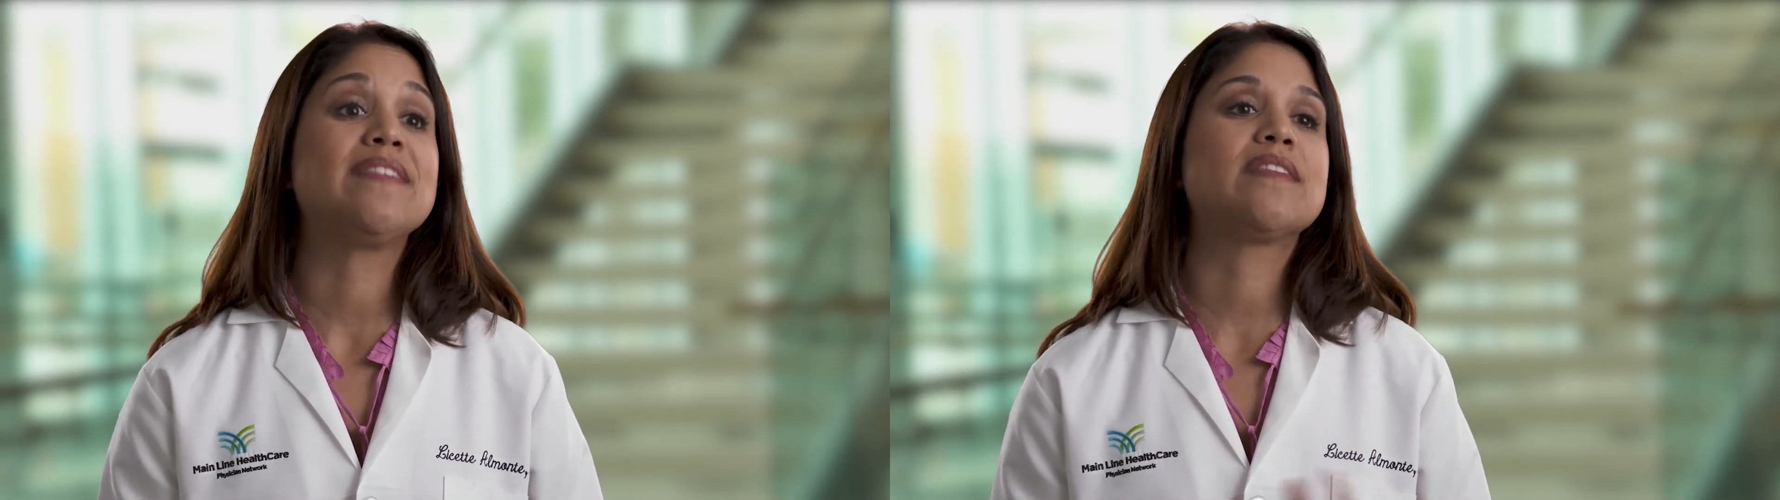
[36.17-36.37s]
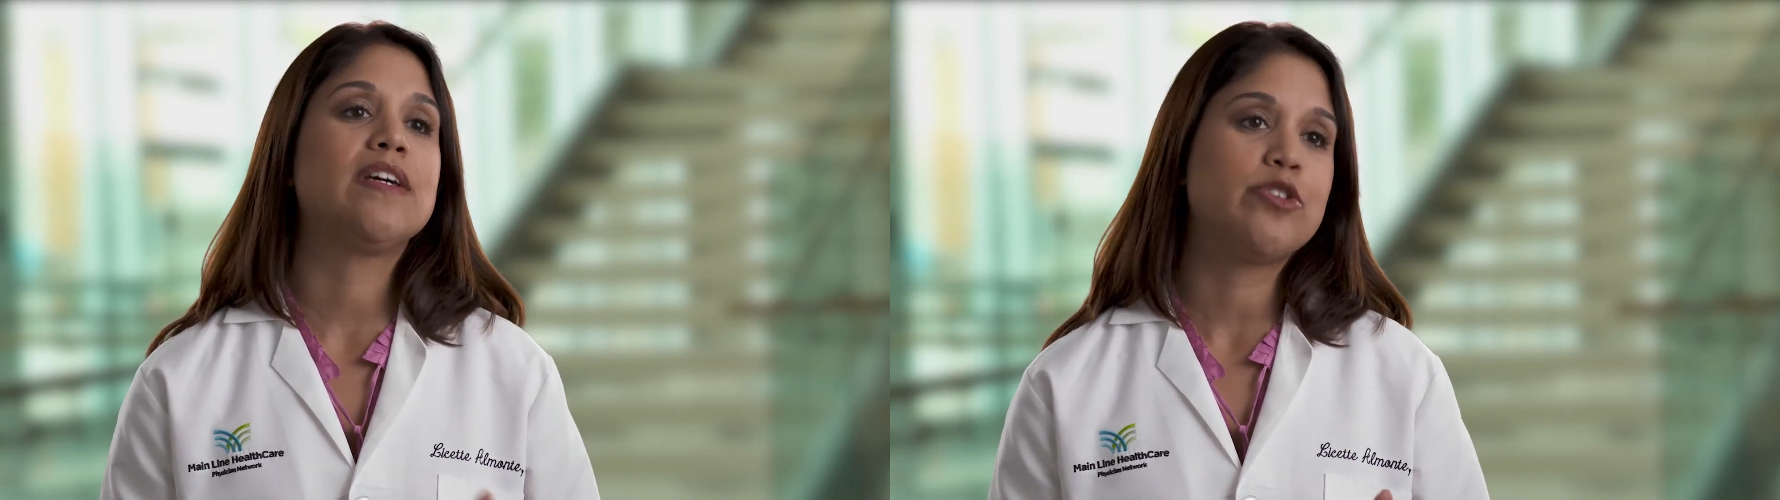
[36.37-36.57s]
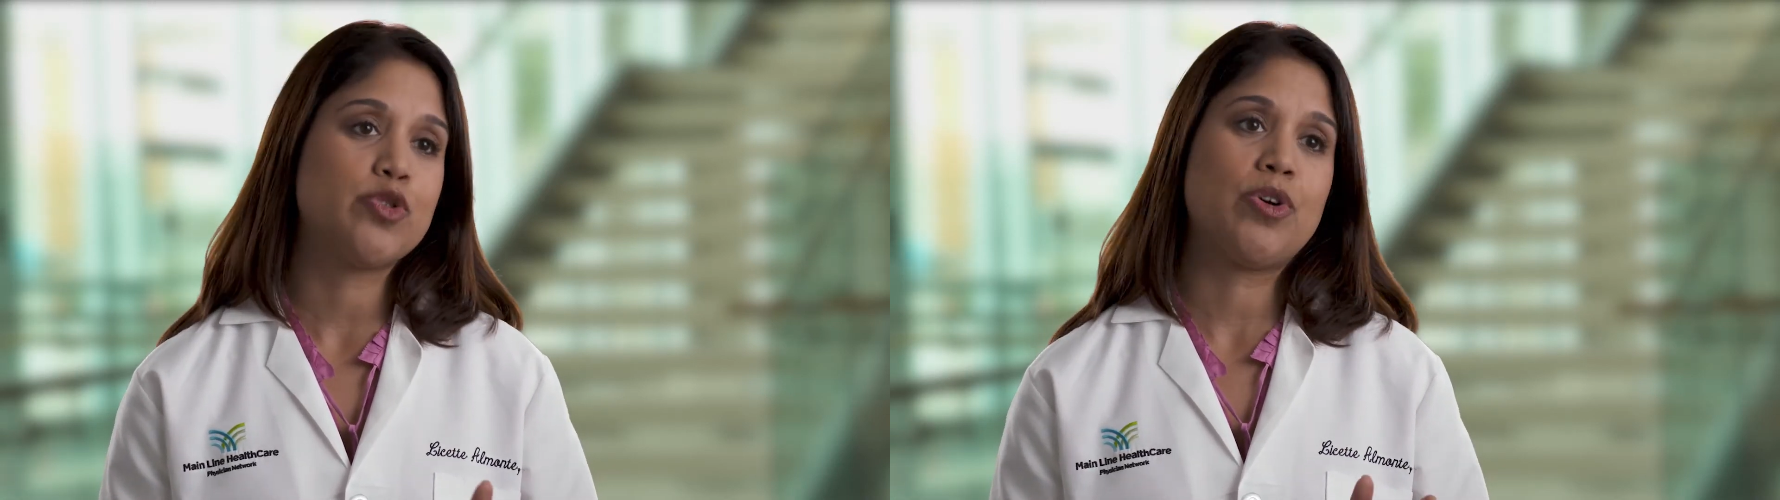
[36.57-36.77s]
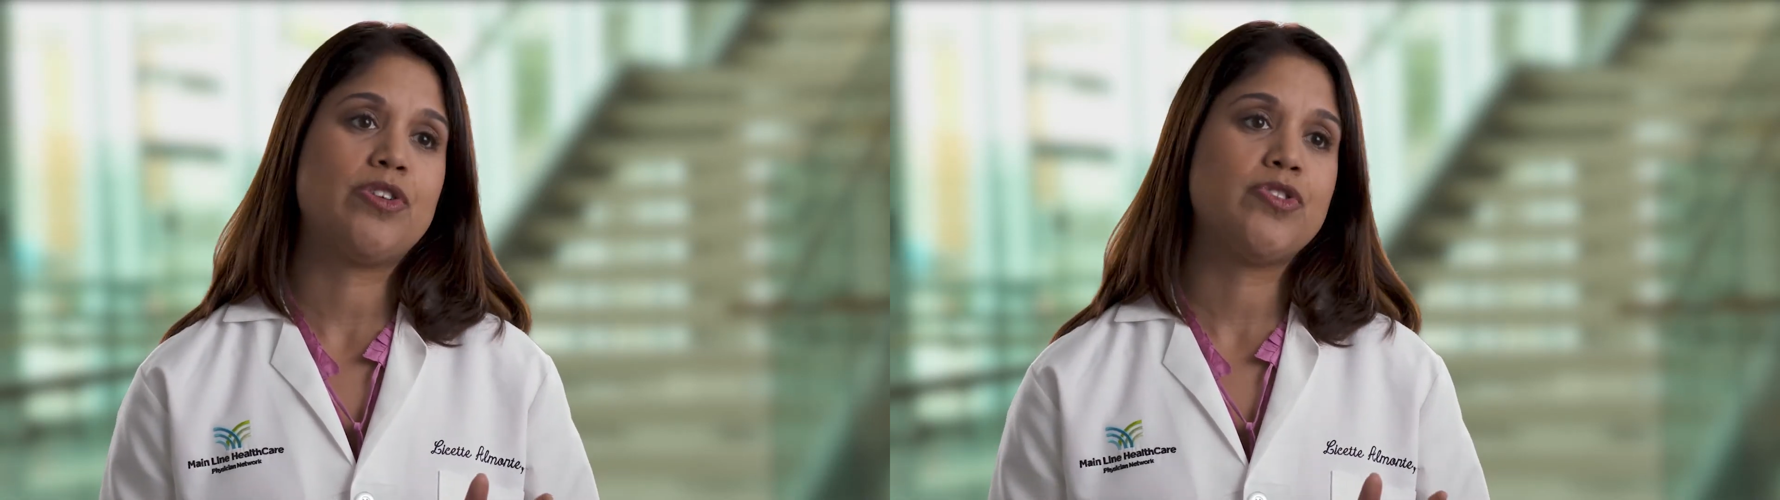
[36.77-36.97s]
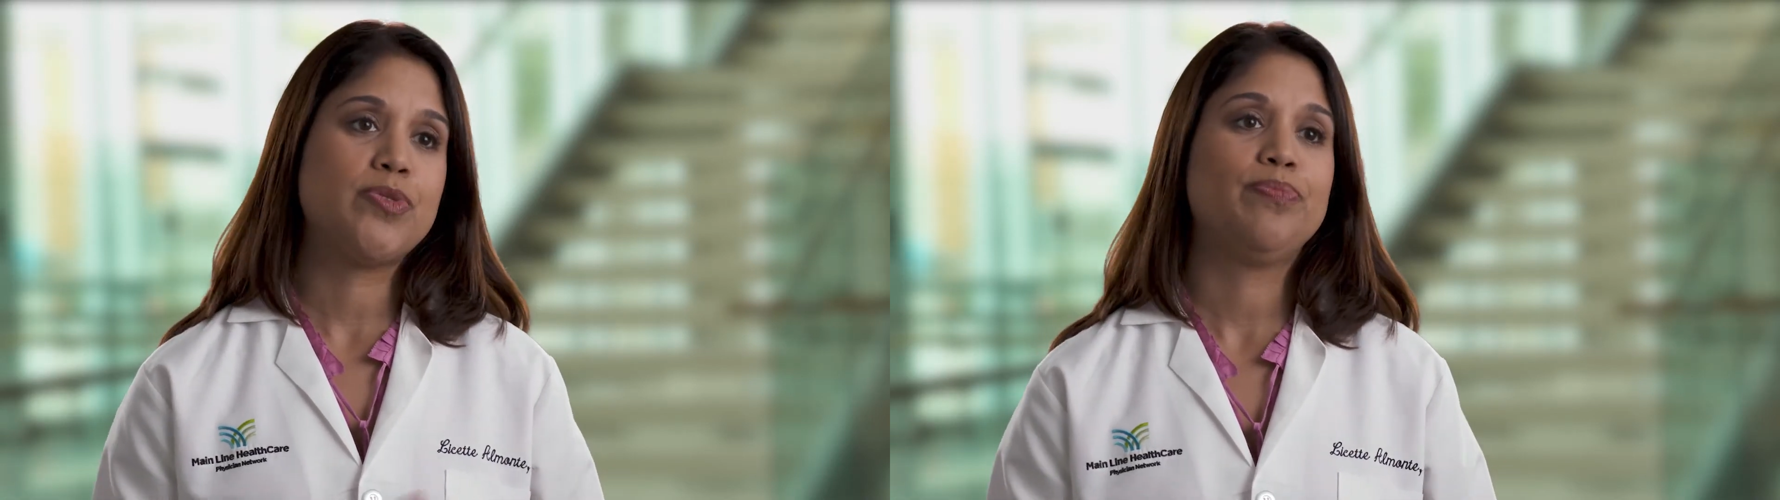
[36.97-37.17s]
and skin
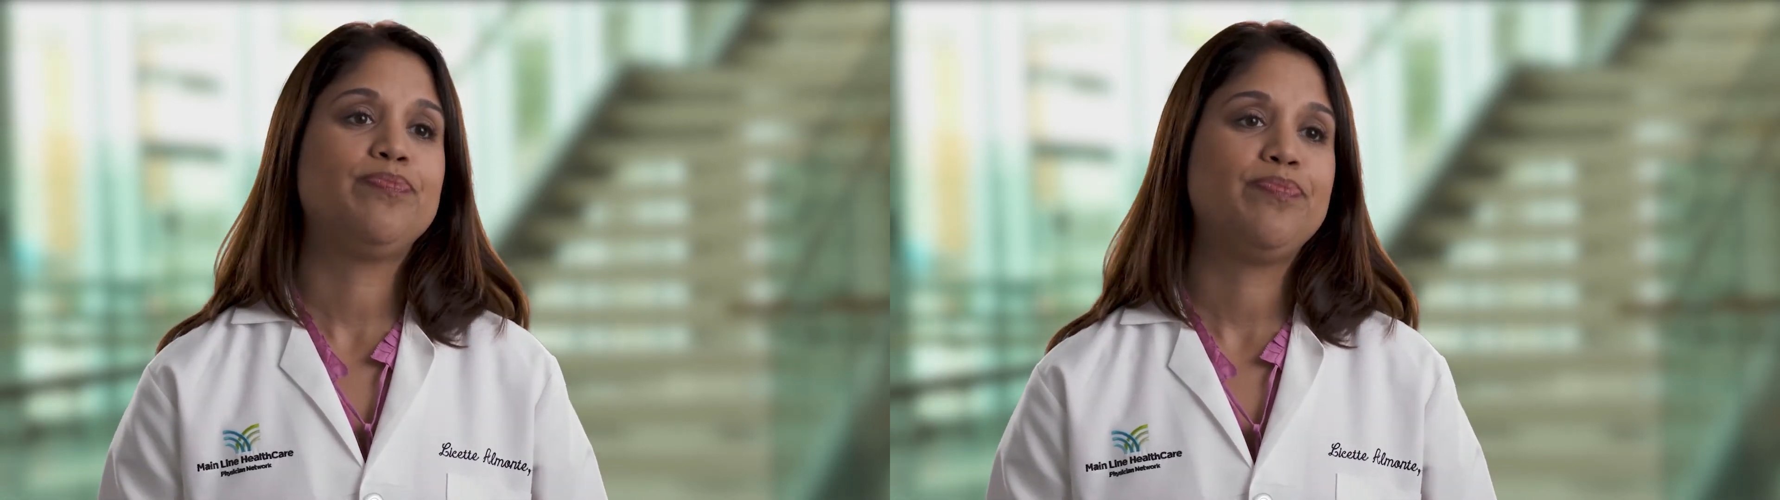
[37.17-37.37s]
disorders.